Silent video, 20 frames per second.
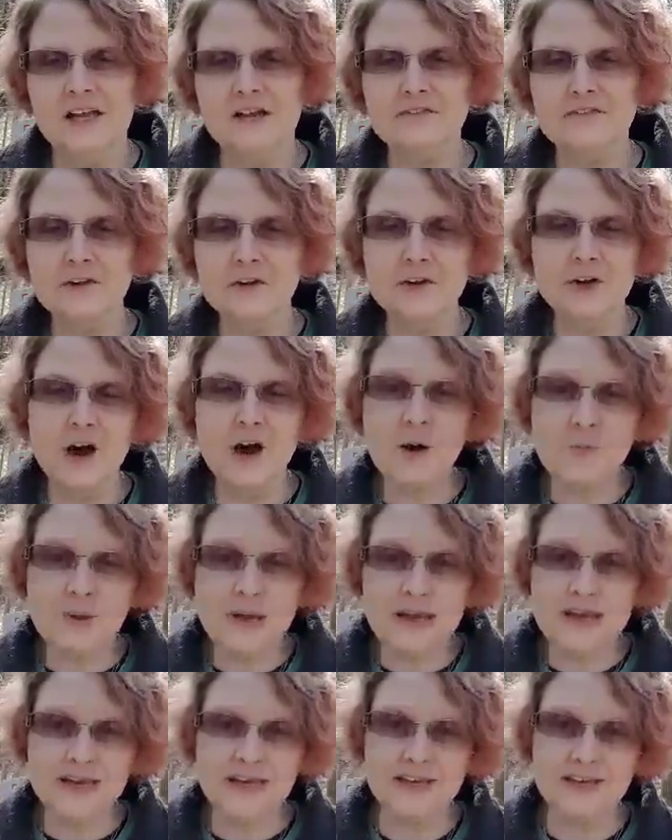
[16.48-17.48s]
If you're not
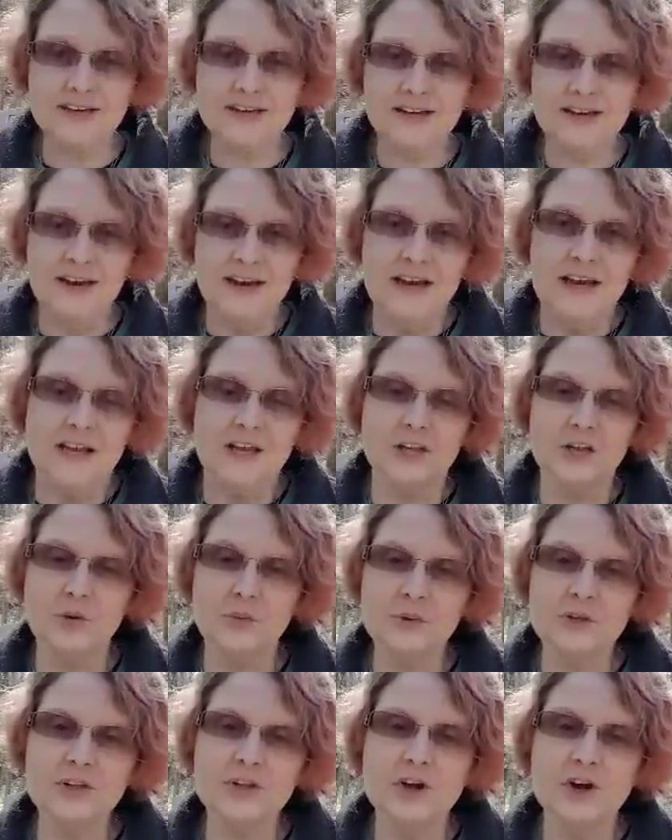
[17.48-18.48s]
pagan,
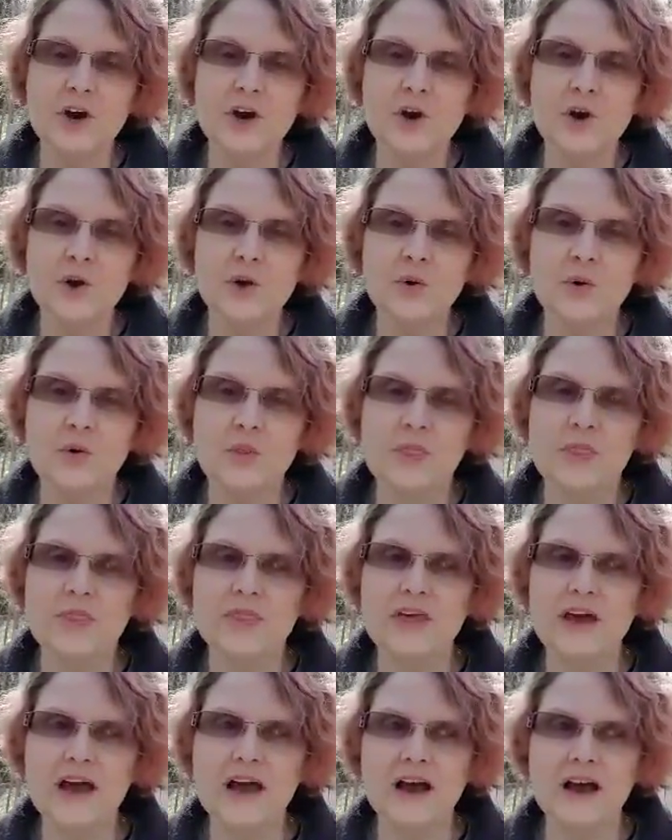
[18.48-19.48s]
you will know
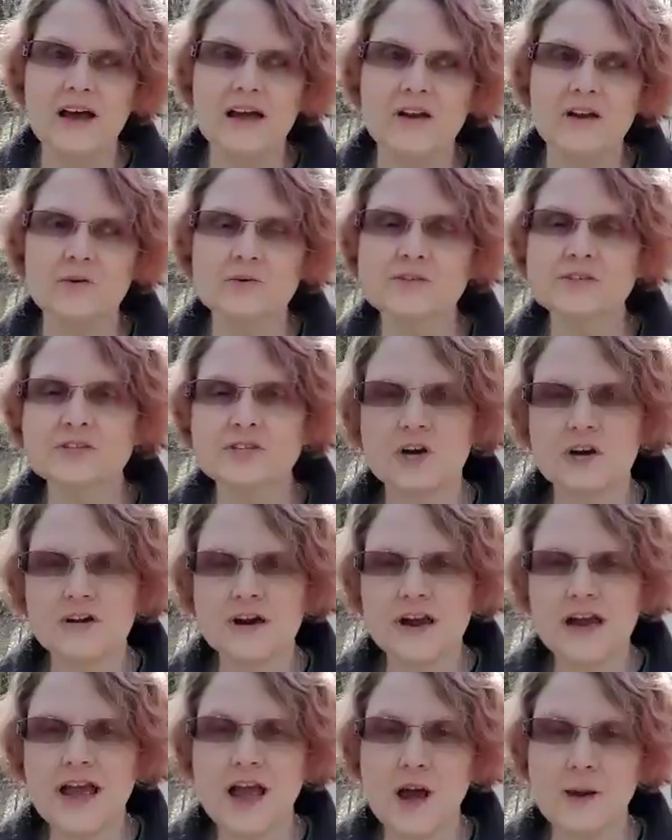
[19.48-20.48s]
that
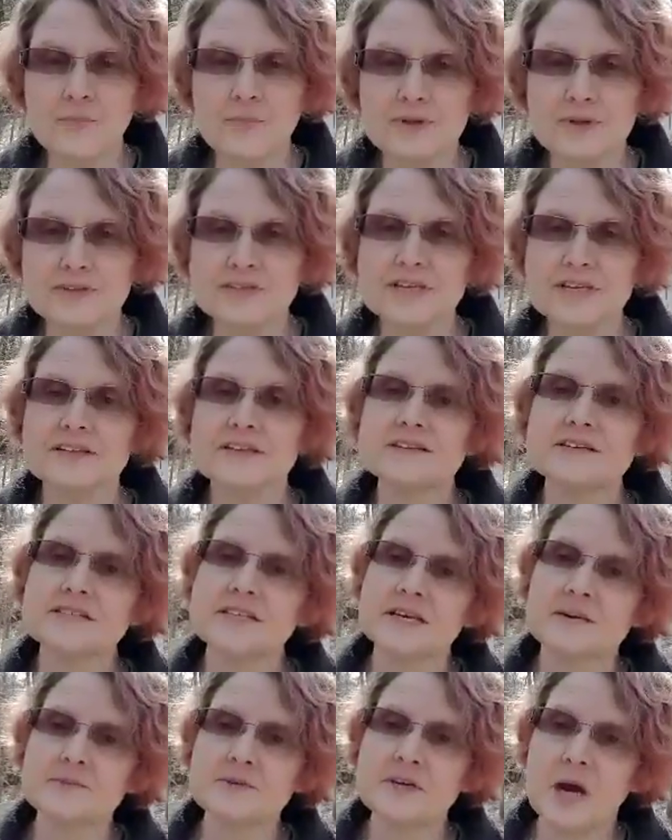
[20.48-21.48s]
Ostara happens at the
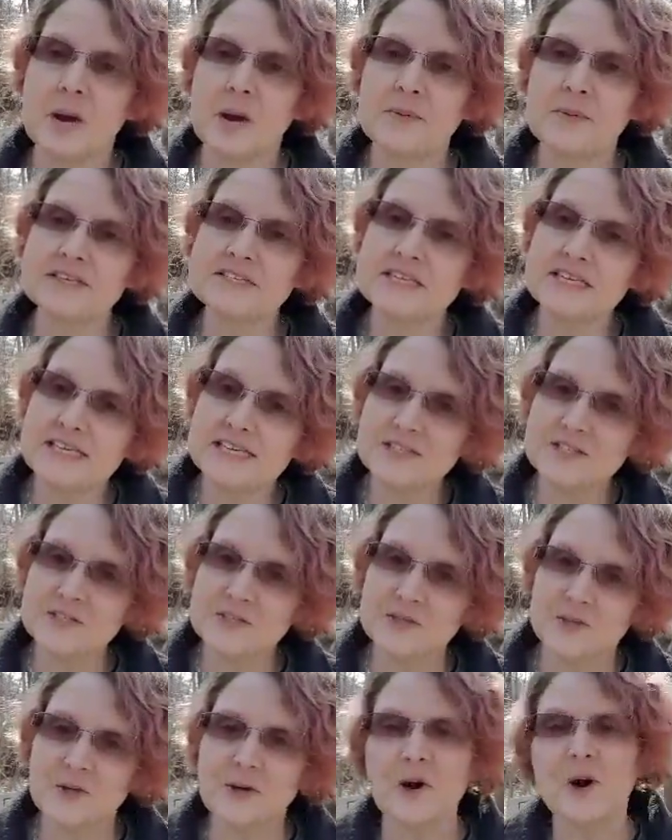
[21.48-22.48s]
same time as
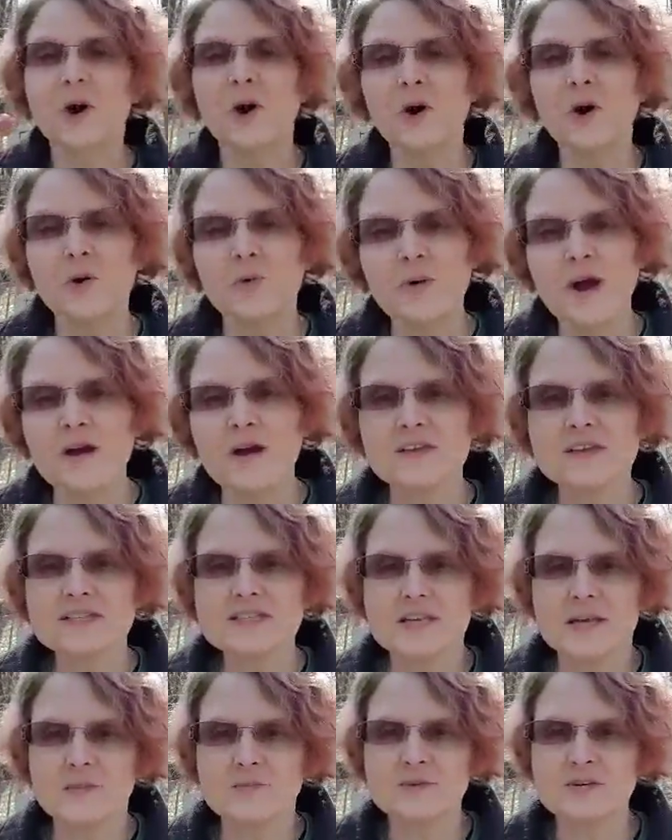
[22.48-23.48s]
Easter, or around the
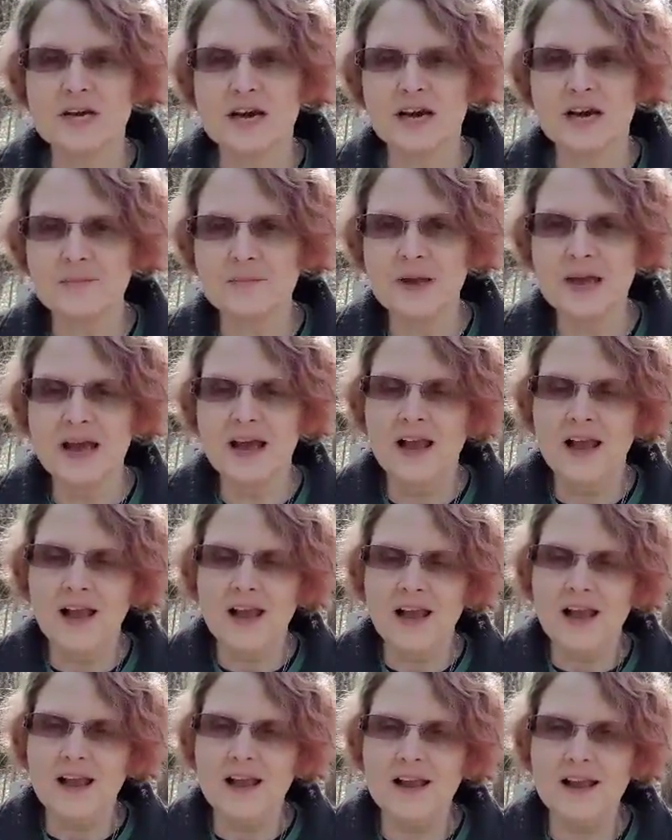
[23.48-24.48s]
same time.
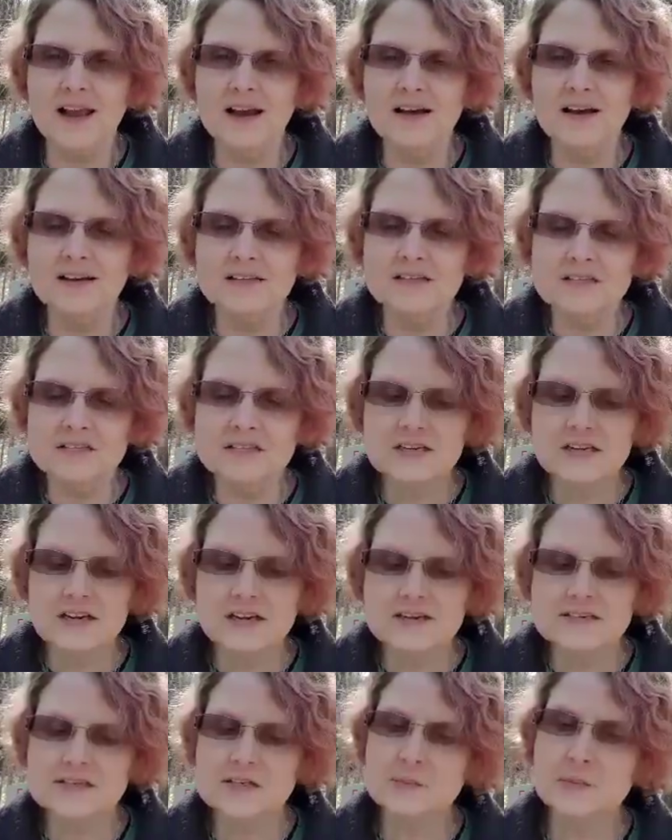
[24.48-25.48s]
And
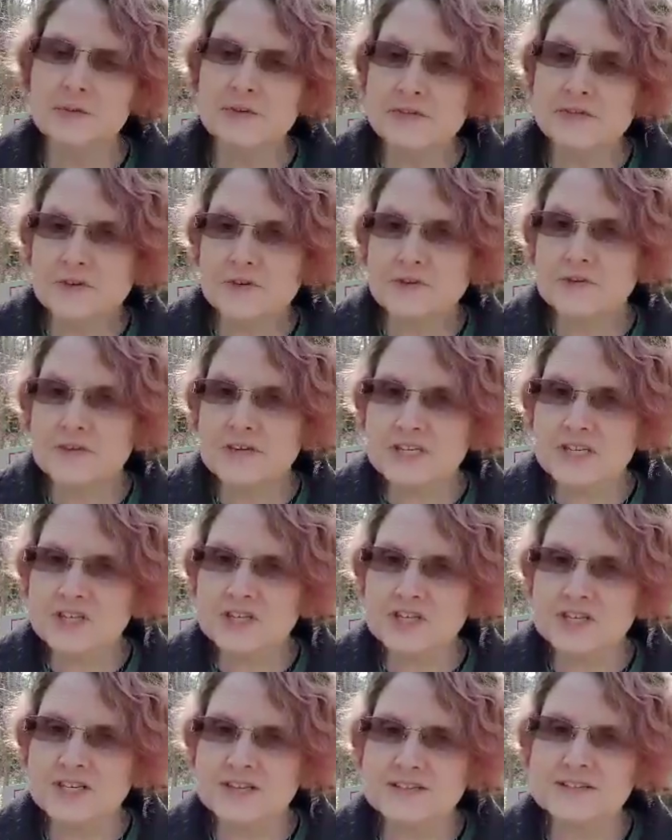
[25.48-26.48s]
some of the
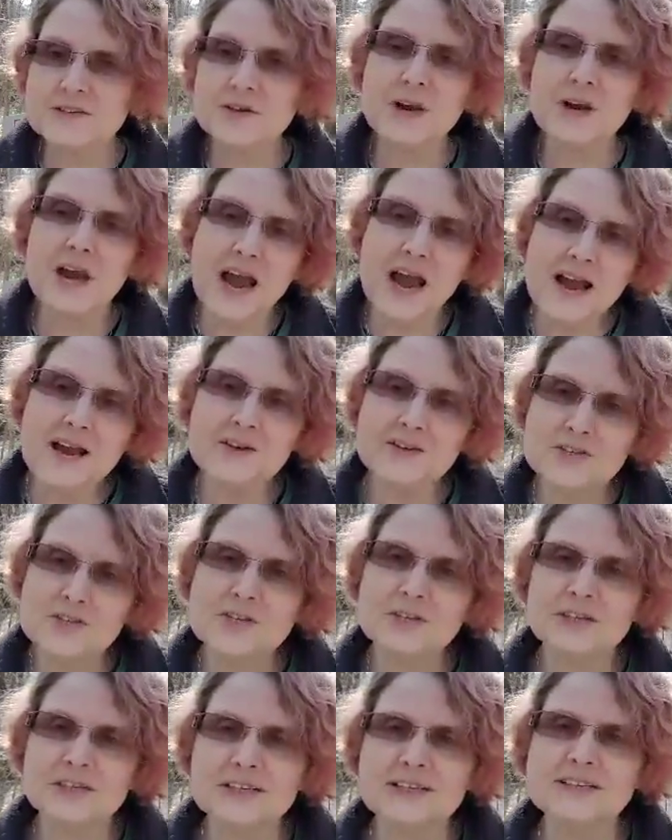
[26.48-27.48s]
traditions are
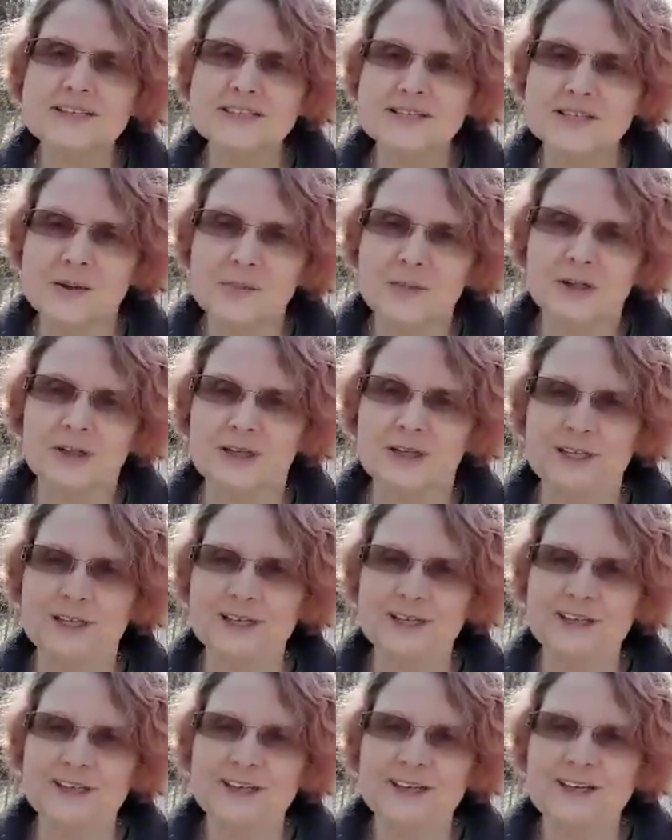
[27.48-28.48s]
actually
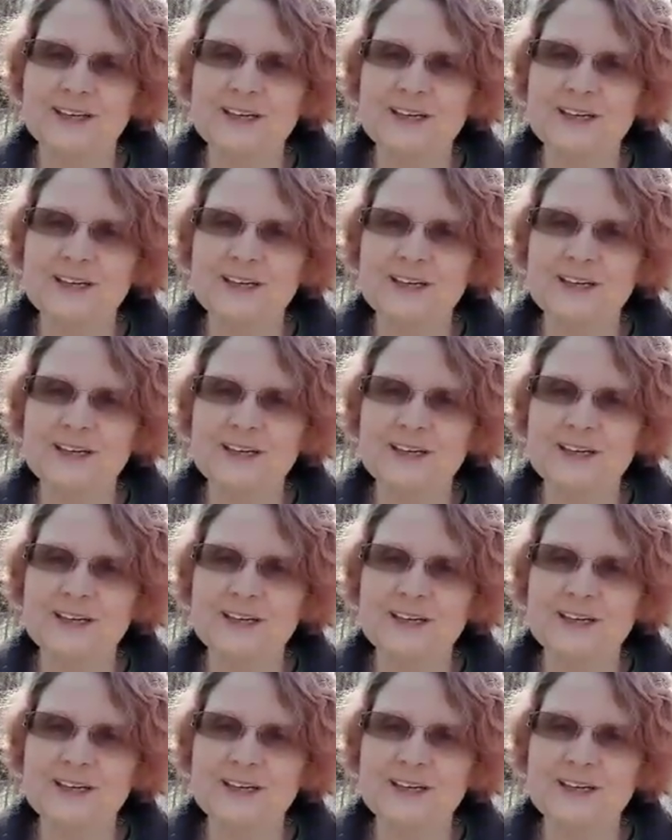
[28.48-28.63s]
similar.